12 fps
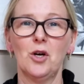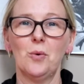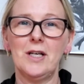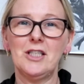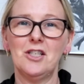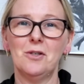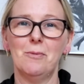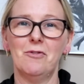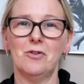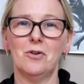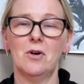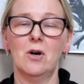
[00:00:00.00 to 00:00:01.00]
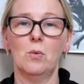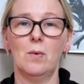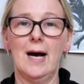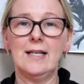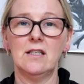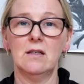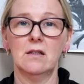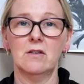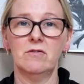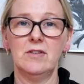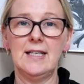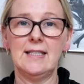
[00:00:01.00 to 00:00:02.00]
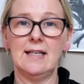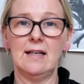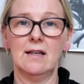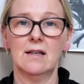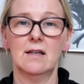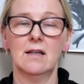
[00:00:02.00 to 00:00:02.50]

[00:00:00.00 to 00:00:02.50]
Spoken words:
Question number 4. Why do you love reading?